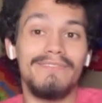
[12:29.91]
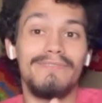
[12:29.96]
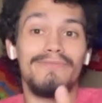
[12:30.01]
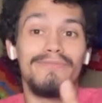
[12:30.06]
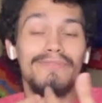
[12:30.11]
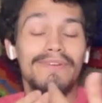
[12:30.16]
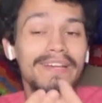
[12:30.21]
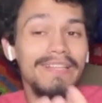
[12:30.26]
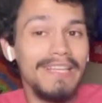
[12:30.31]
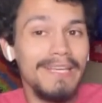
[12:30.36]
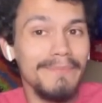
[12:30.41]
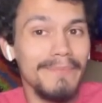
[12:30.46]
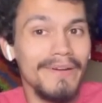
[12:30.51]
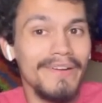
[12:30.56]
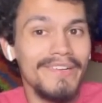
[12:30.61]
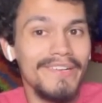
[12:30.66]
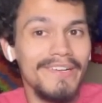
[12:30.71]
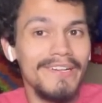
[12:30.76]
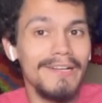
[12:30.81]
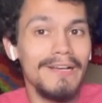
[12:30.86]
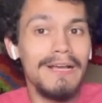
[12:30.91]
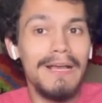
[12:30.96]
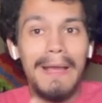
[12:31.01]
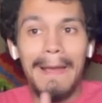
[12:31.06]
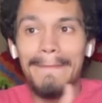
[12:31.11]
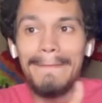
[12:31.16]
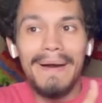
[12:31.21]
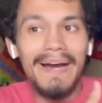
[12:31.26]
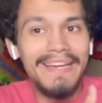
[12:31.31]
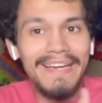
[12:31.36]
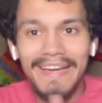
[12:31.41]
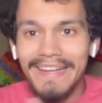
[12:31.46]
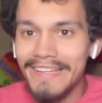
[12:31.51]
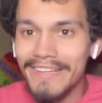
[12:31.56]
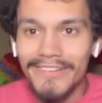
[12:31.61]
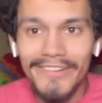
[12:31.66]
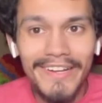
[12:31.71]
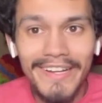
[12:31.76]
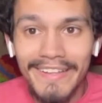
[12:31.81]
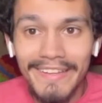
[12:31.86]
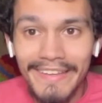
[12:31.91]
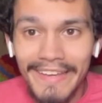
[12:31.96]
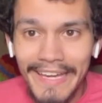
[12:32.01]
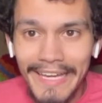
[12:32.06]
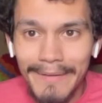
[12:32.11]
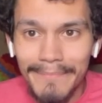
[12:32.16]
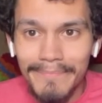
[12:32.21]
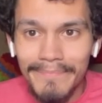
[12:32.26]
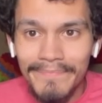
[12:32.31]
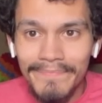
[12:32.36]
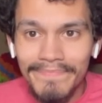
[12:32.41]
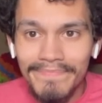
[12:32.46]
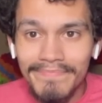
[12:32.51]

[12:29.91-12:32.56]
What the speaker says: freely murdered by any green in the game.